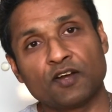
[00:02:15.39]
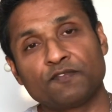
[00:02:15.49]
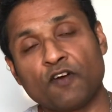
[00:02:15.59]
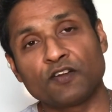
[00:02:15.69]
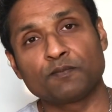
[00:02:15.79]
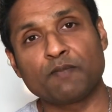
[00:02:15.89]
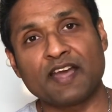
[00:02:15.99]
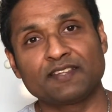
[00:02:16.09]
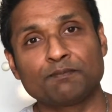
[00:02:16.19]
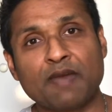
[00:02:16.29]
followed by
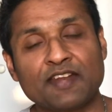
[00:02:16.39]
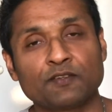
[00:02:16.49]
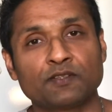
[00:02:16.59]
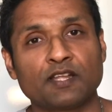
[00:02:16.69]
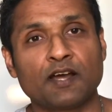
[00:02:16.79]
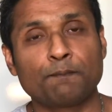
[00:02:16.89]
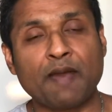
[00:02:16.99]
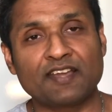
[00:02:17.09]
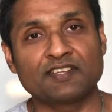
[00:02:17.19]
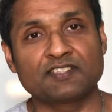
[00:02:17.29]
the manual
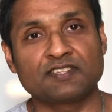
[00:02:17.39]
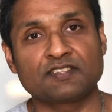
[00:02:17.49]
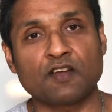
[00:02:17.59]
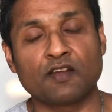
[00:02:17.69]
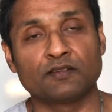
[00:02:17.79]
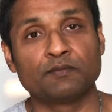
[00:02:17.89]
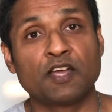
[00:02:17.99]
package installer.